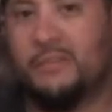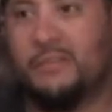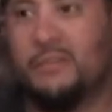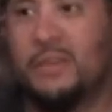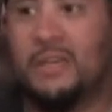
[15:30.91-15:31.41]

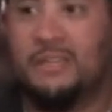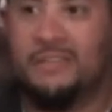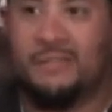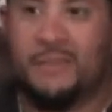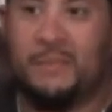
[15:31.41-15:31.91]
So
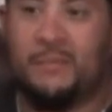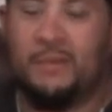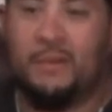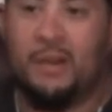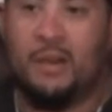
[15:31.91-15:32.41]
some
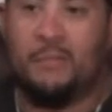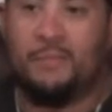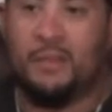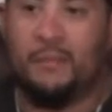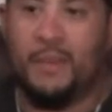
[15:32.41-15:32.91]
people
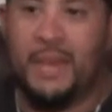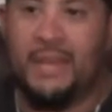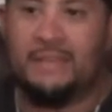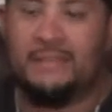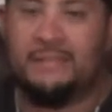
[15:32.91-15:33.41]
put up
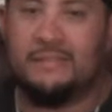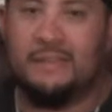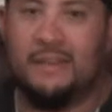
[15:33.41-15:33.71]
ads